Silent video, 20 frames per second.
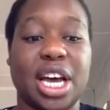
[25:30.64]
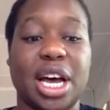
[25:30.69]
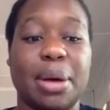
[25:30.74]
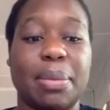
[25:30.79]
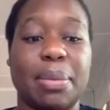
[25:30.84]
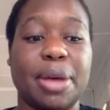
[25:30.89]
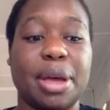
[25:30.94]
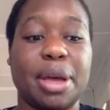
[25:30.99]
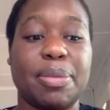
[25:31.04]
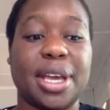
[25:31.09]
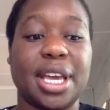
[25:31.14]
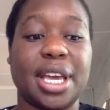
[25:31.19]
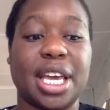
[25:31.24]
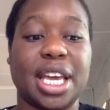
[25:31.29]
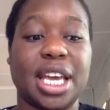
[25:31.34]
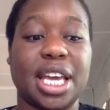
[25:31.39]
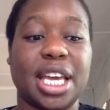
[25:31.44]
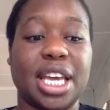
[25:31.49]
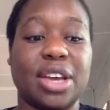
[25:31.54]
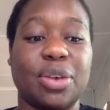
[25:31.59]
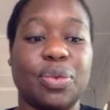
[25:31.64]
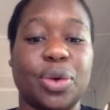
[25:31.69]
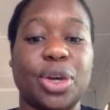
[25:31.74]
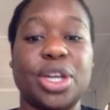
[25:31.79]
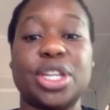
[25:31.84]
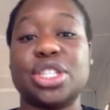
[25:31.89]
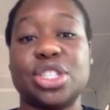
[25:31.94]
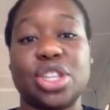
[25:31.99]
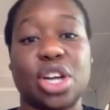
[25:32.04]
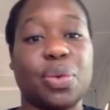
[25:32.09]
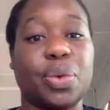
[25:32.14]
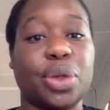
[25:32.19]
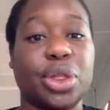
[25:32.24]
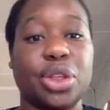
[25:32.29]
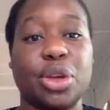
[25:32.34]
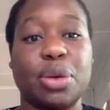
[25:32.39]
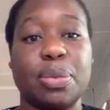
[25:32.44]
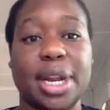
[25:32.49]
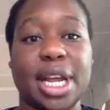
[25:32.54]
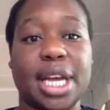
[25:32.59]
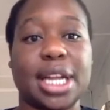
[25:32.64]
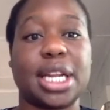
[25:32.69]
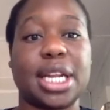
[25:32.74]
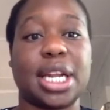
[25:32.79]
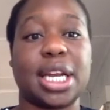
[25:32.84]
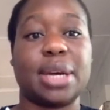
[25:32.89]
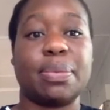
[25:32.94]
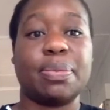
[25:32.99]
Maybe we could start with you, Minenhle.